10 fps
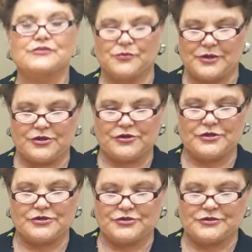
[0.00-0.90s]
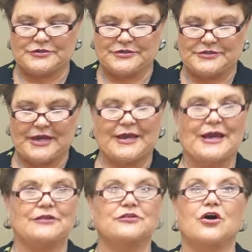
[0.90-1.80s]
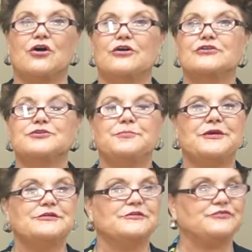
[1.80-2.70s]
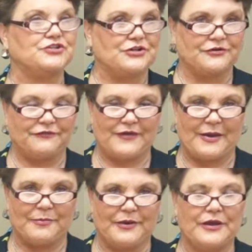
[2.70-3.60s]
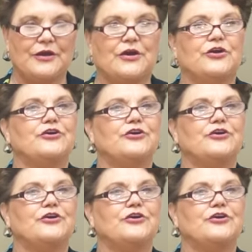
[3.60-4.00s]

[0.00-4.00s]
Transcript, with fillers: So what you're going to do is to take a large piece of sheer fabric,